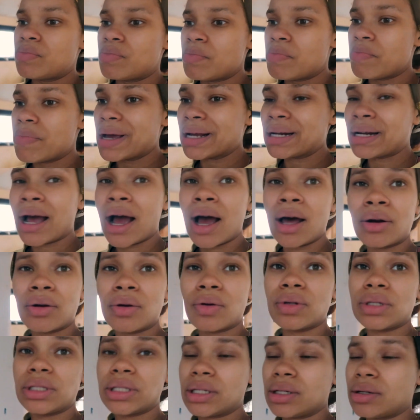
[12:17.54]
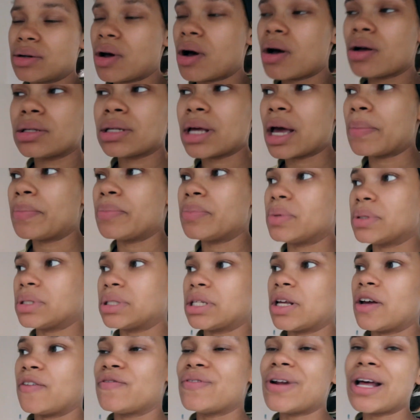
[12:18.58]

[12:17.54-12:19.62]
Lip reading: McDonald's and all type of stuff.